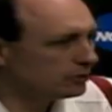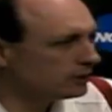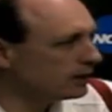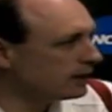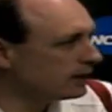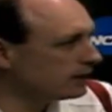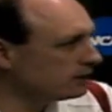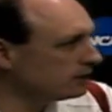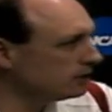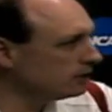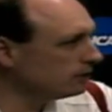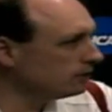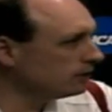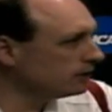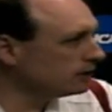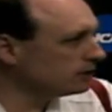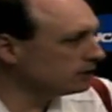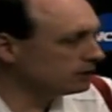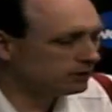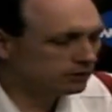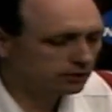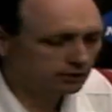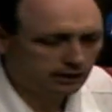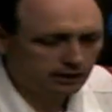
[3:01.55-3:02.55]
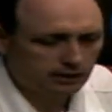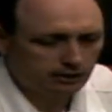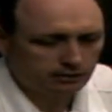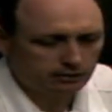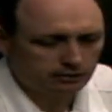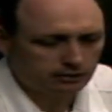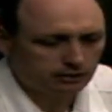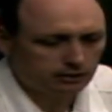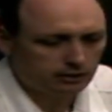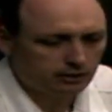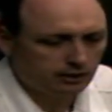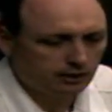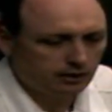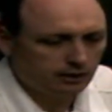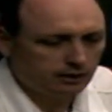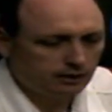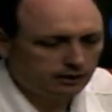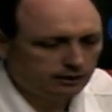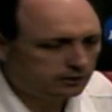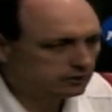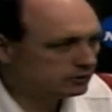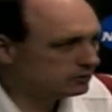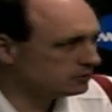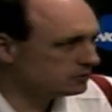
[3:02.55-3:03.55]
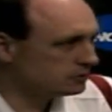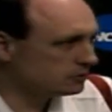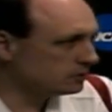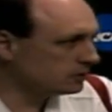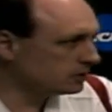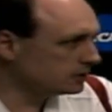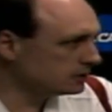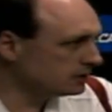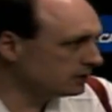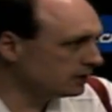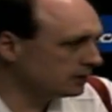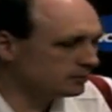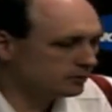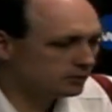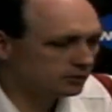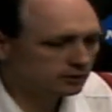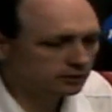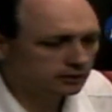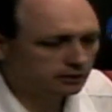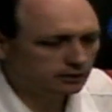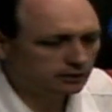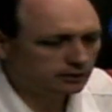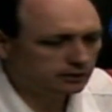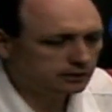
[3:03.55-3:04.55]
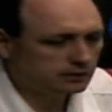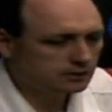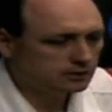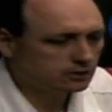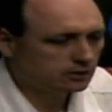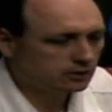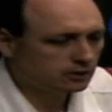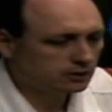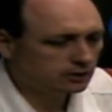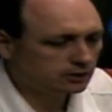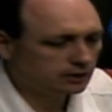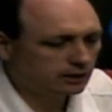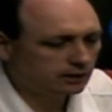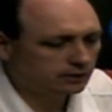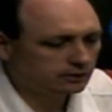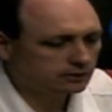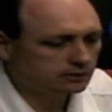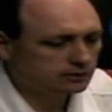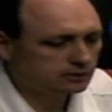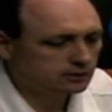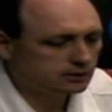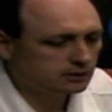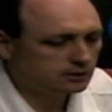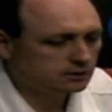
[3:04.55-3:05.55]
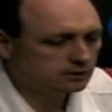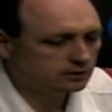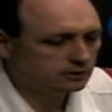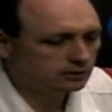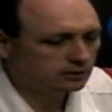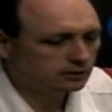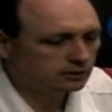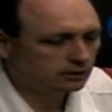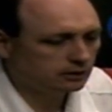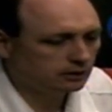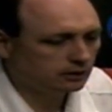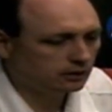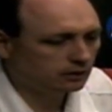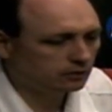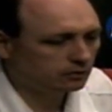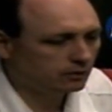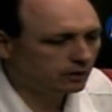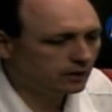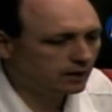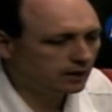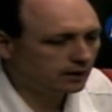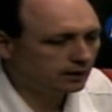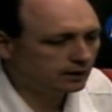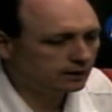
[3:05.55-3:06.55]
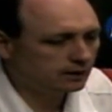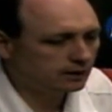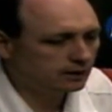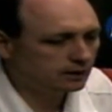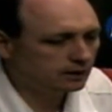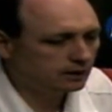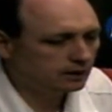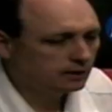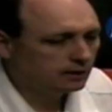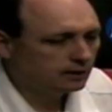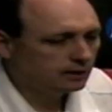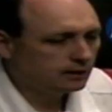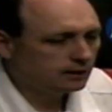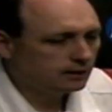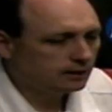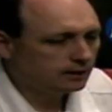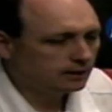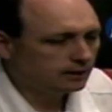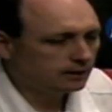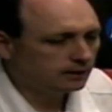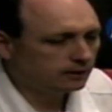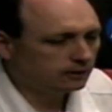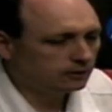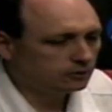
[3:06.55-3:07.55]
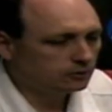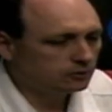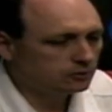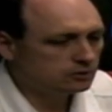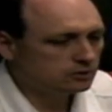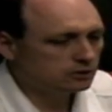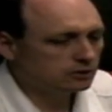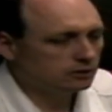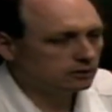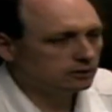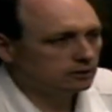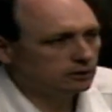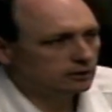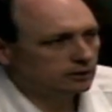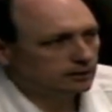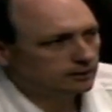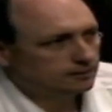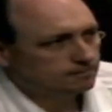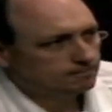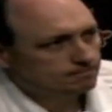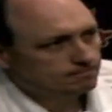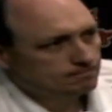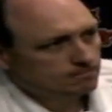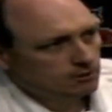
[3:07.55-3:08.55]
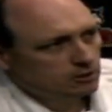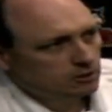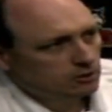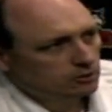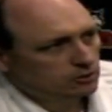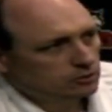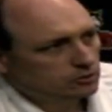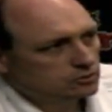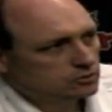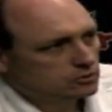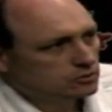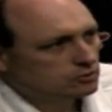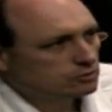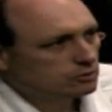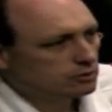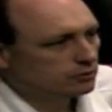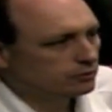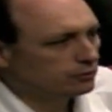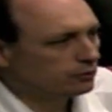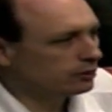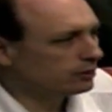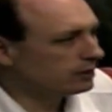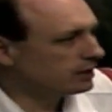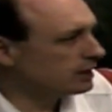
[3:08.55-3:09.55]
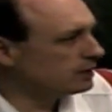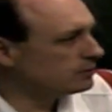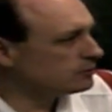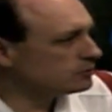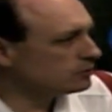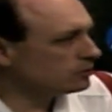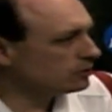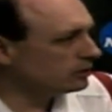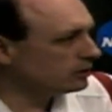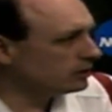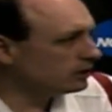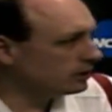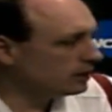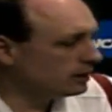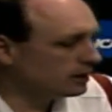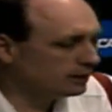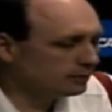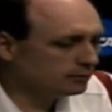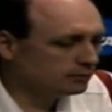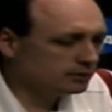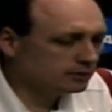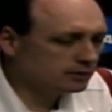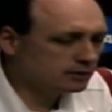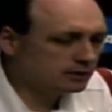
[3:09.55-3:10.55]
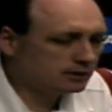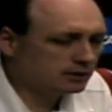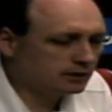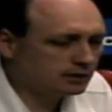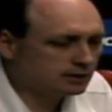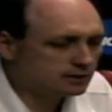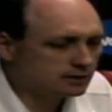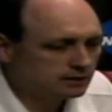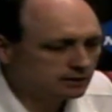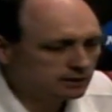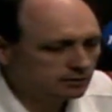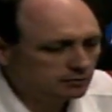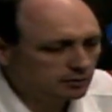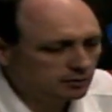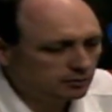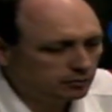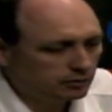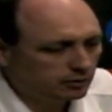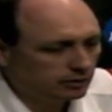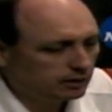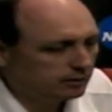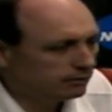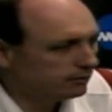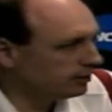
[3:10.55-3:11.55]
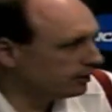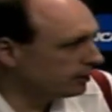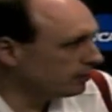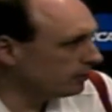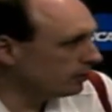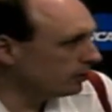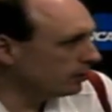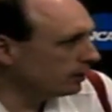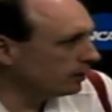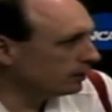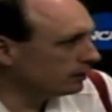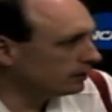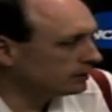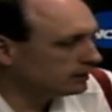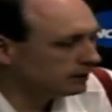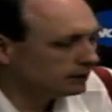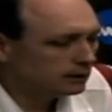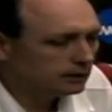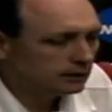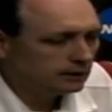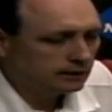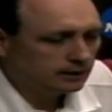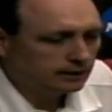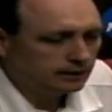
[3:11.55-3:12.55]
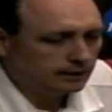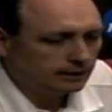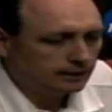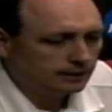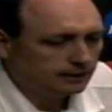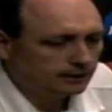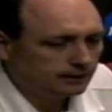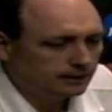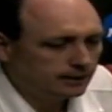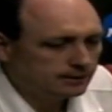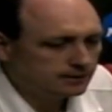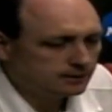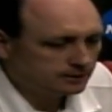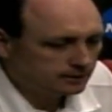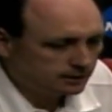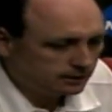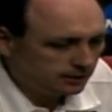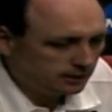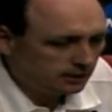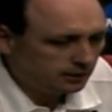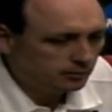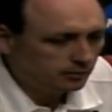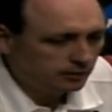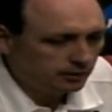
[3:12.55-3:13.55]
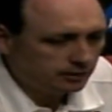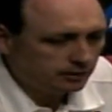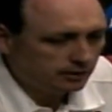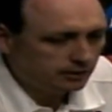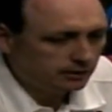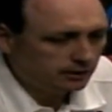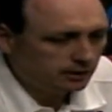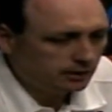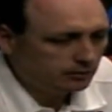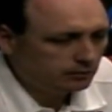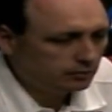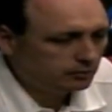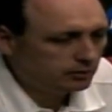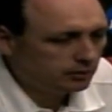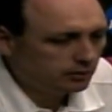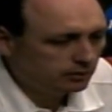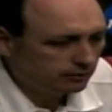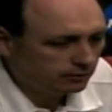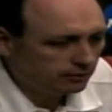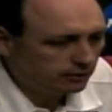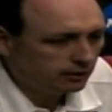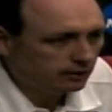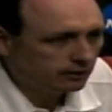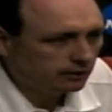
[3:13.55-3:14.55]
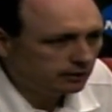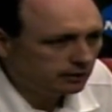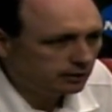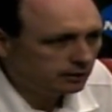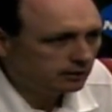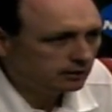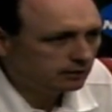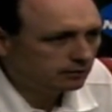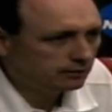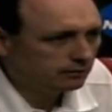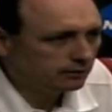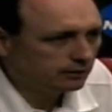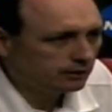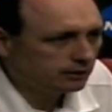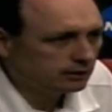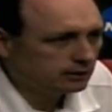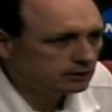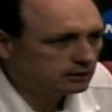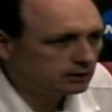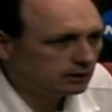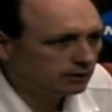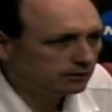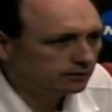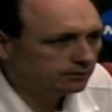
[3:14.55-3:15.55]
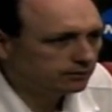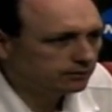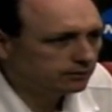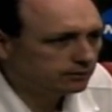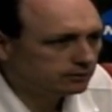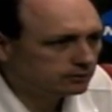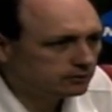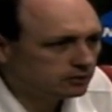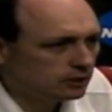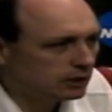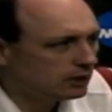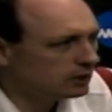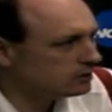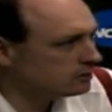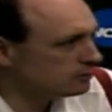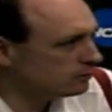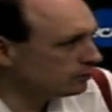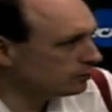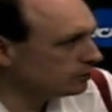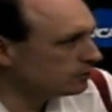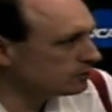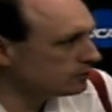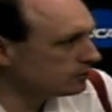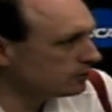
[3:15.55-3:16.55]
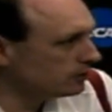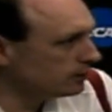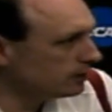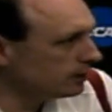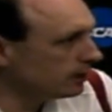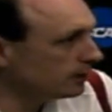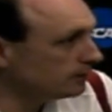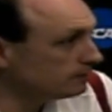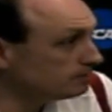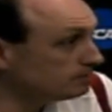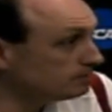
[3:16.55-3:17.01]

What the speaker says: that year in and year out, and this year's no exception. They started out the season a little rocky, losing 3 or 4 games early on, but since they've been playing very well as a team, and they will be a very, very tough challenge for us early on.